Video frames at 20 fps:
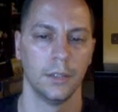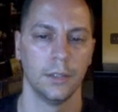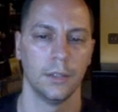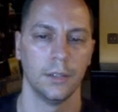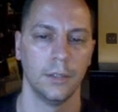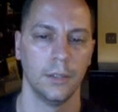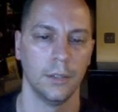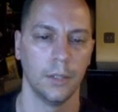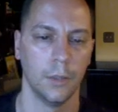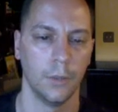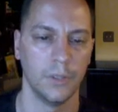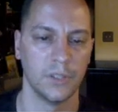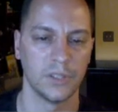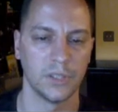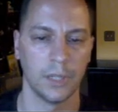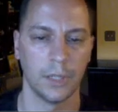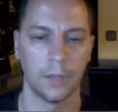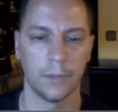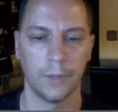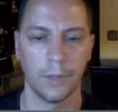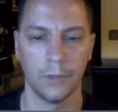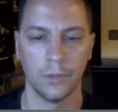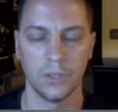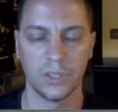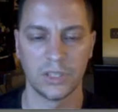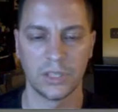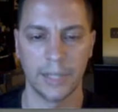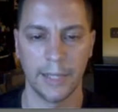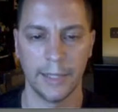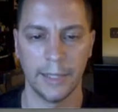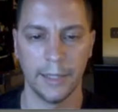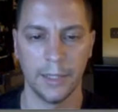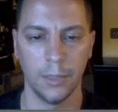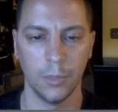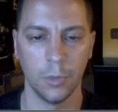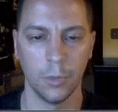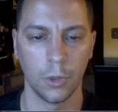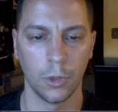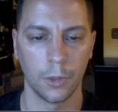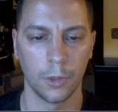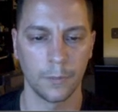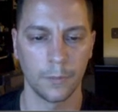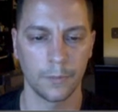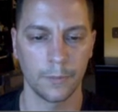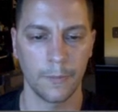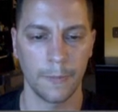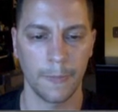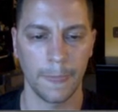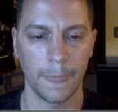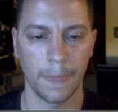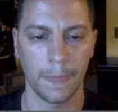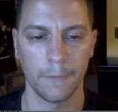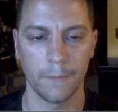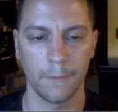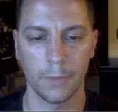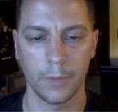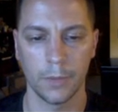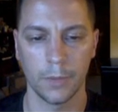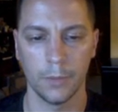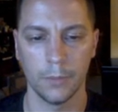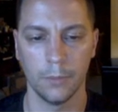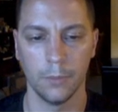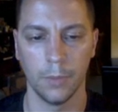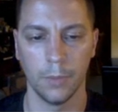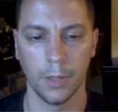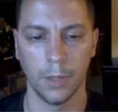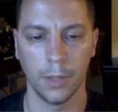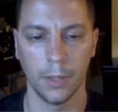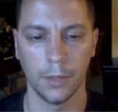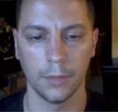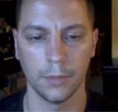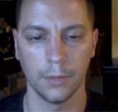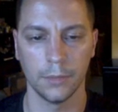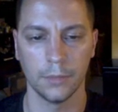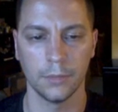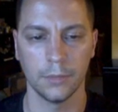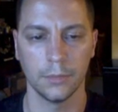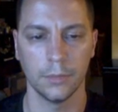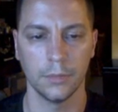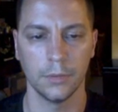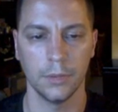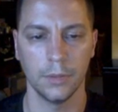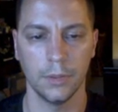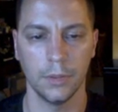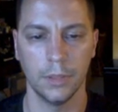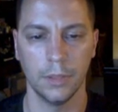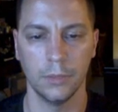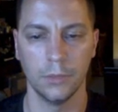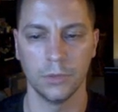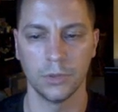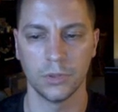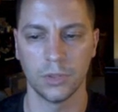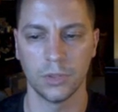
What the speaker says: he's not around to sign anymore, but he was the